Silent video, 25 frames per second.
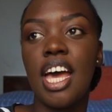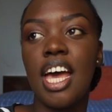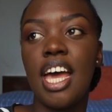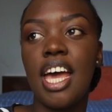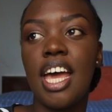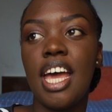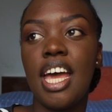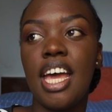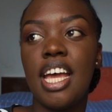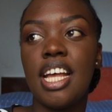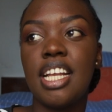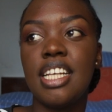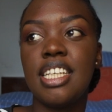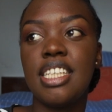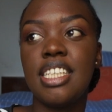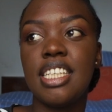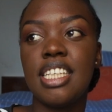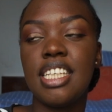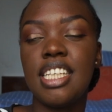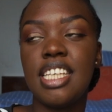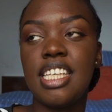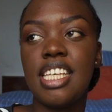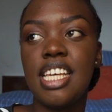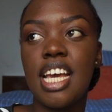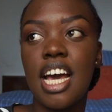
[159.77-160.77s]
And
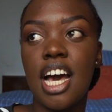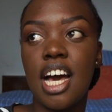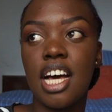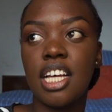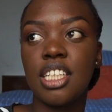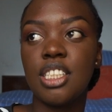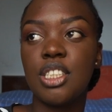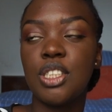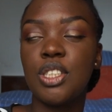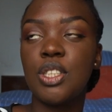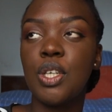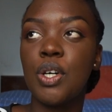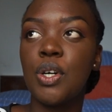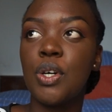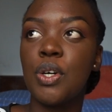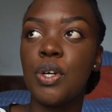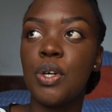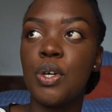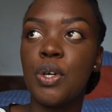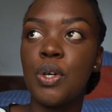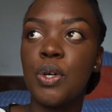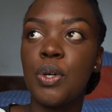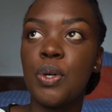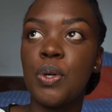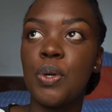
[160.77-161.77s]
yeah,
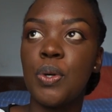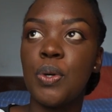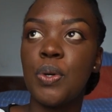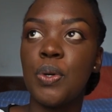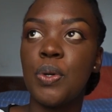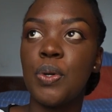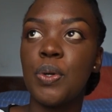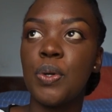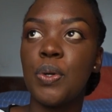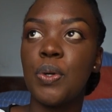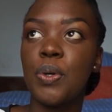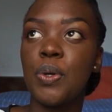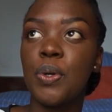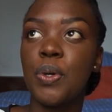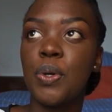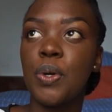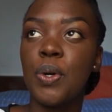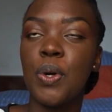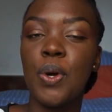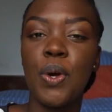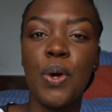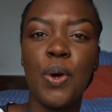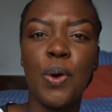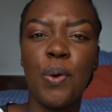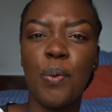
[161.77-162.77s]
so
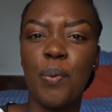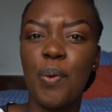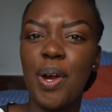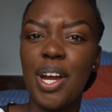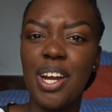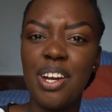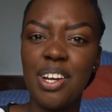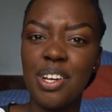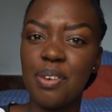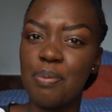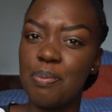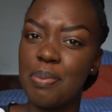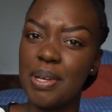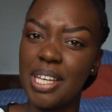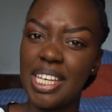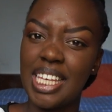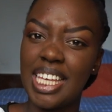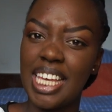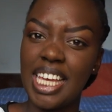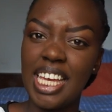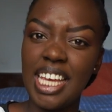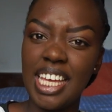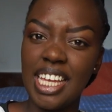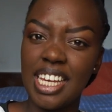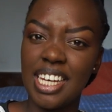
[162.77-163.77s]
where to
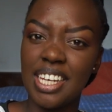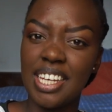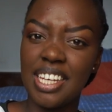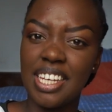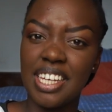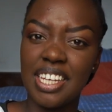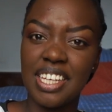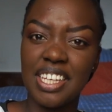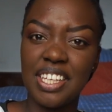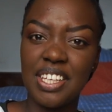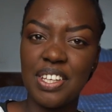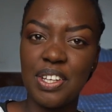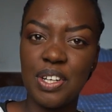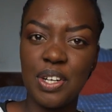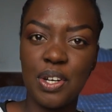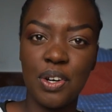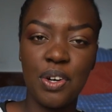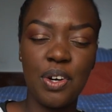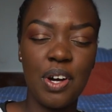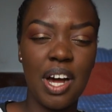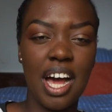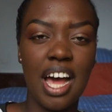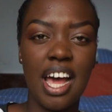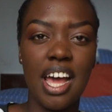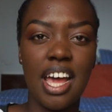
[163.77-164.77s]
begin?
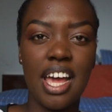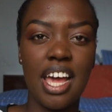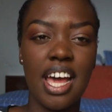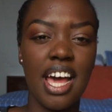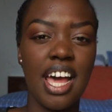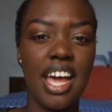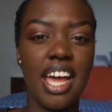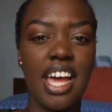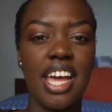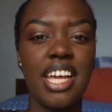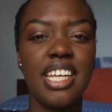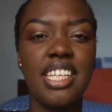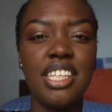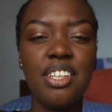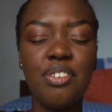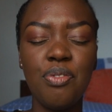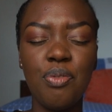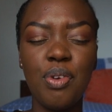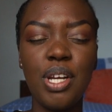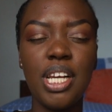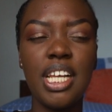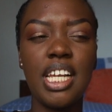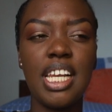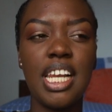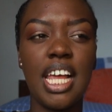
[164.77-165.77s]
I didn't
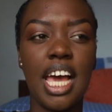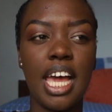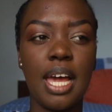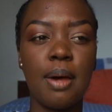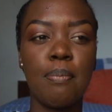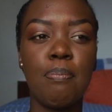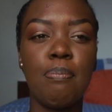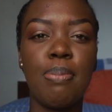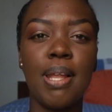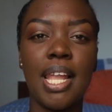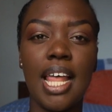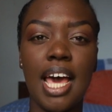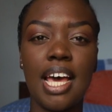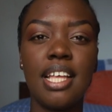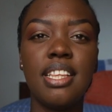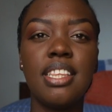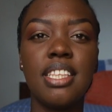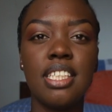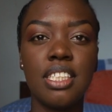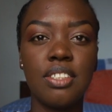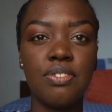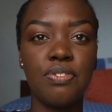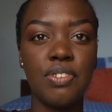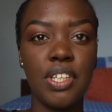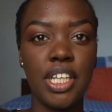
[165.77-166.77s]
really like plan
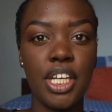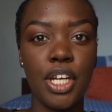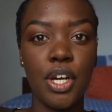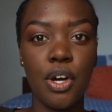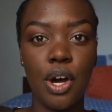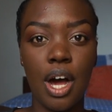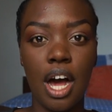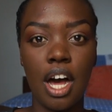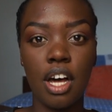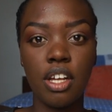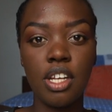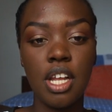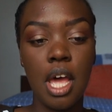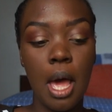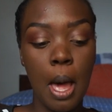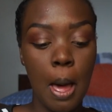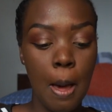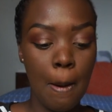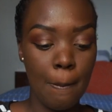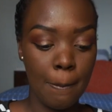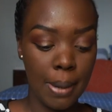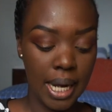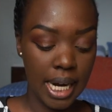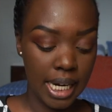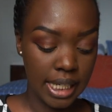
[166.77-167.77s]
this video out,
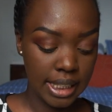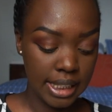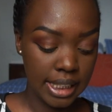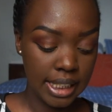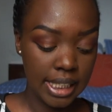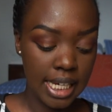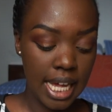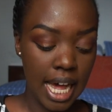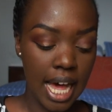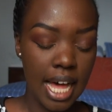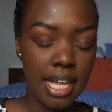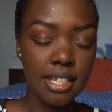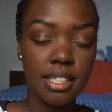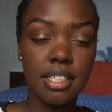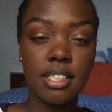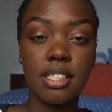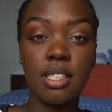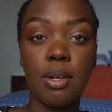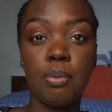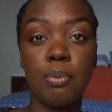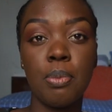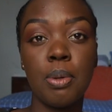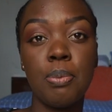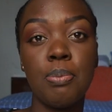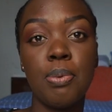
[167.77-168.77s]
but I did ask
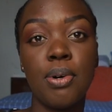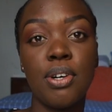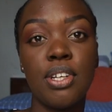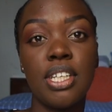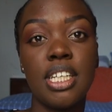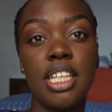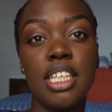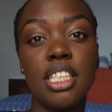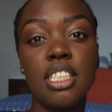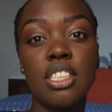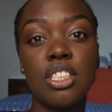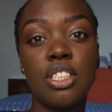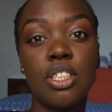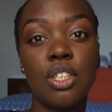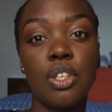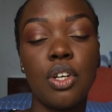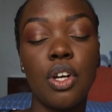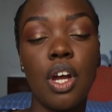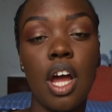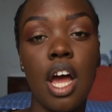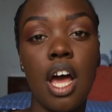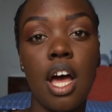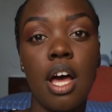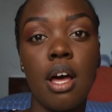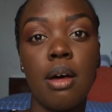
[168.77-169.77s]
some people on
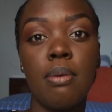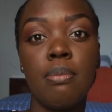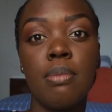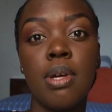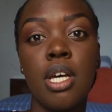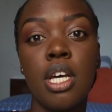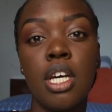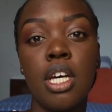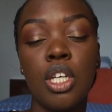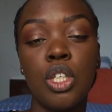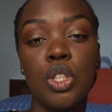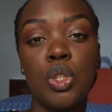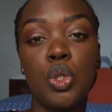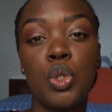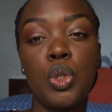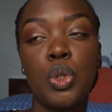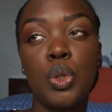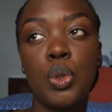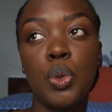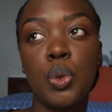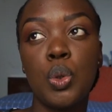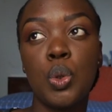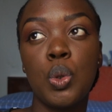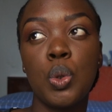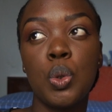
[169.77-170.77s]
Instagram
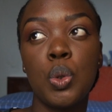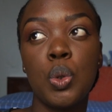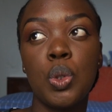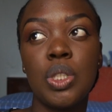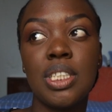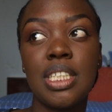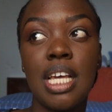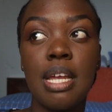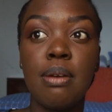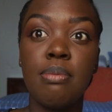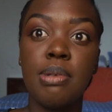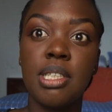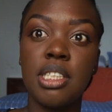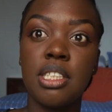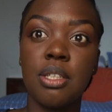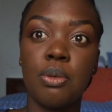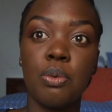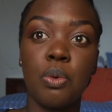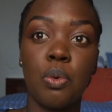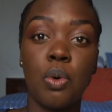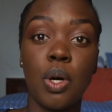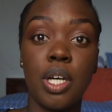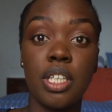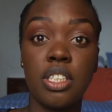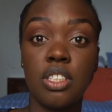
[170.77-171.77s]
to send me some
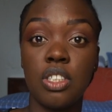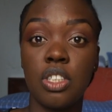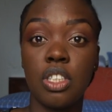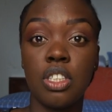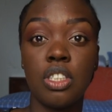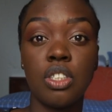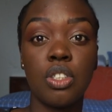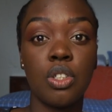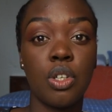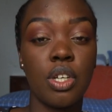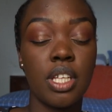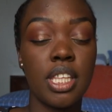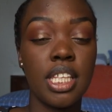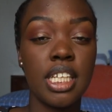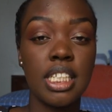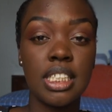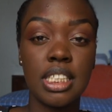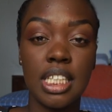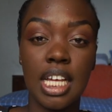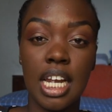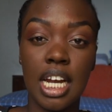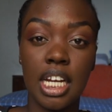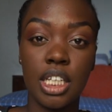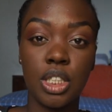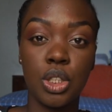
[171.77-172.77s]
questions or things
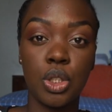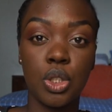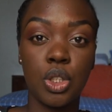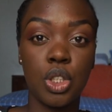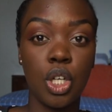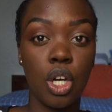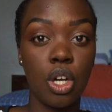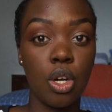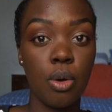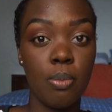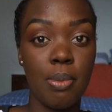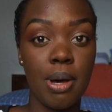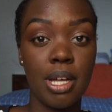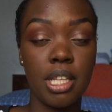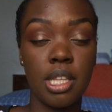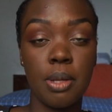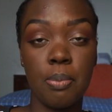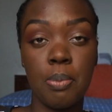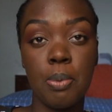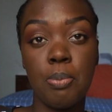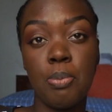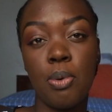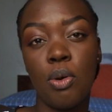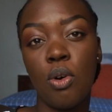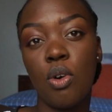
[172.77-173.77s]
that I should talk about that
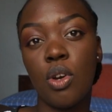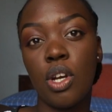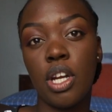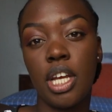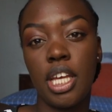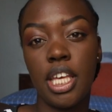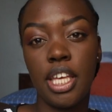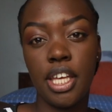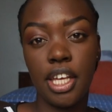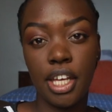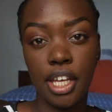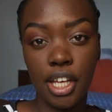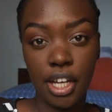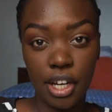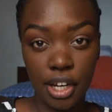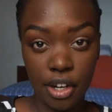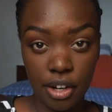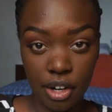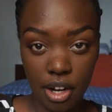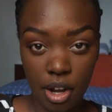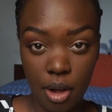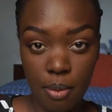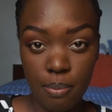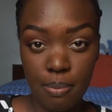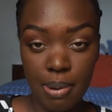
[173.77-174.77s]
people want to
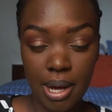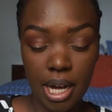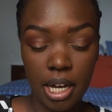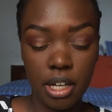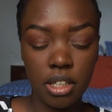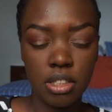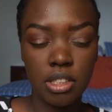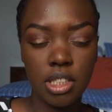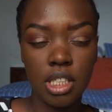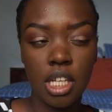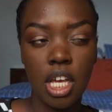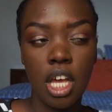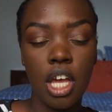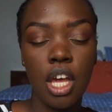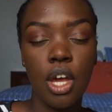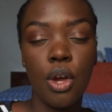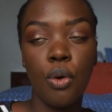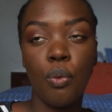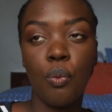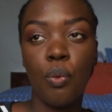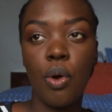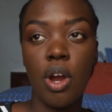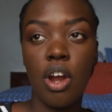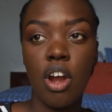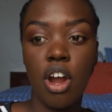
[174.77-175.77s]
hear about,
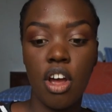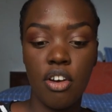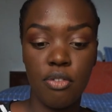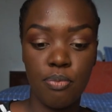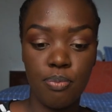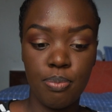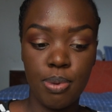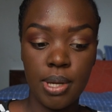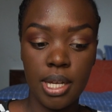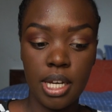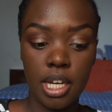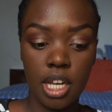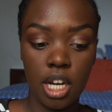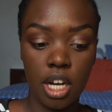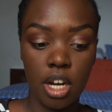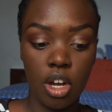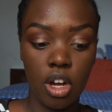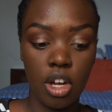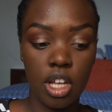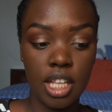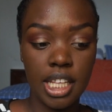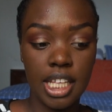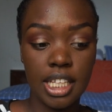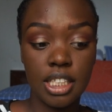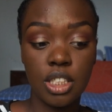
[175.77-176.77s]
where I've been and
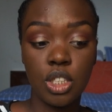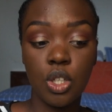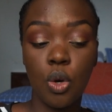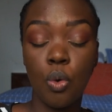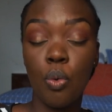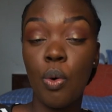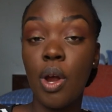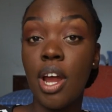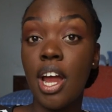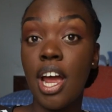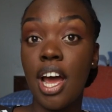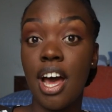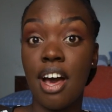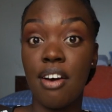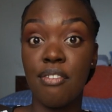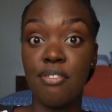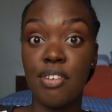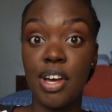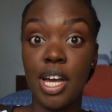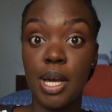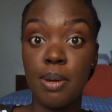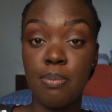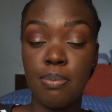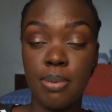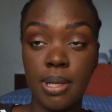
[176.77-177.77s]
all that. So where have
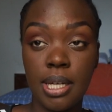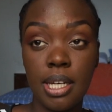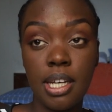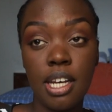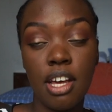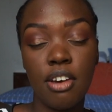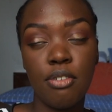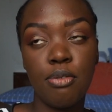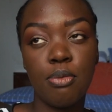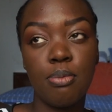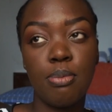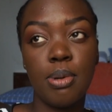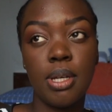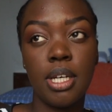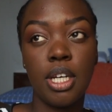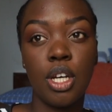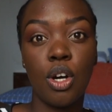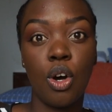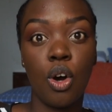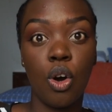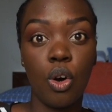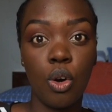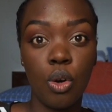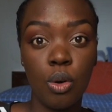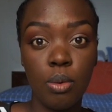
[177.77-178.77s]
I been? I've been
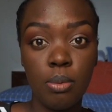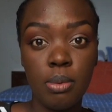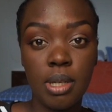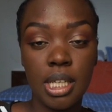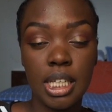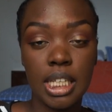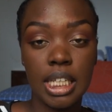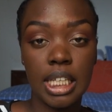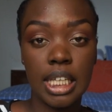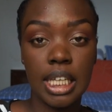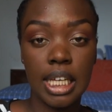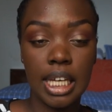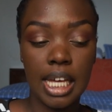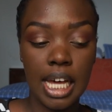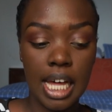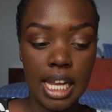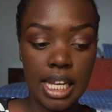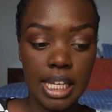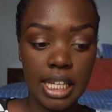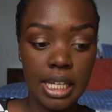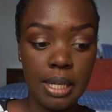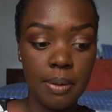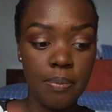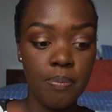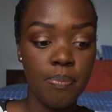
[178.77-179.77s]
home in
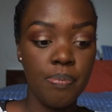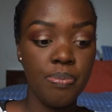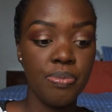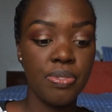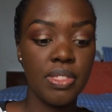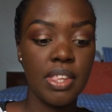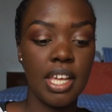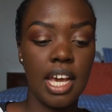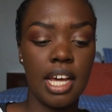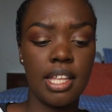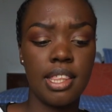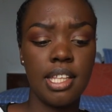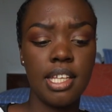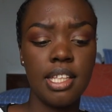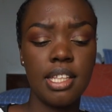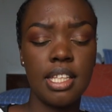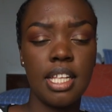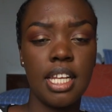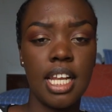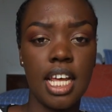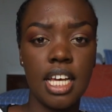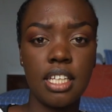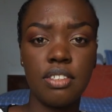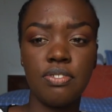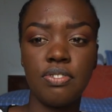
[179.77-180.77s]
Kigali. I think the
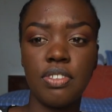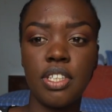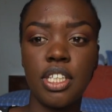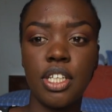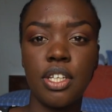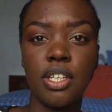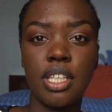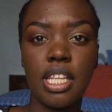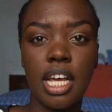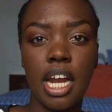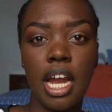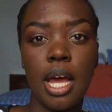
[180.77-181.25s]
last video that